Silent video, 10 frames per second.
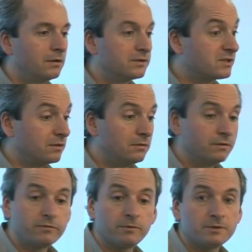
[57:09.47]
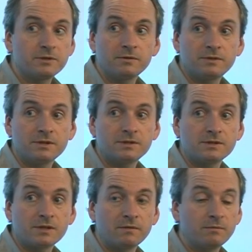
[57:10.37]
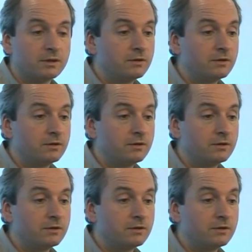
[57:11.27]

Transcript: still look for opportunities to save money.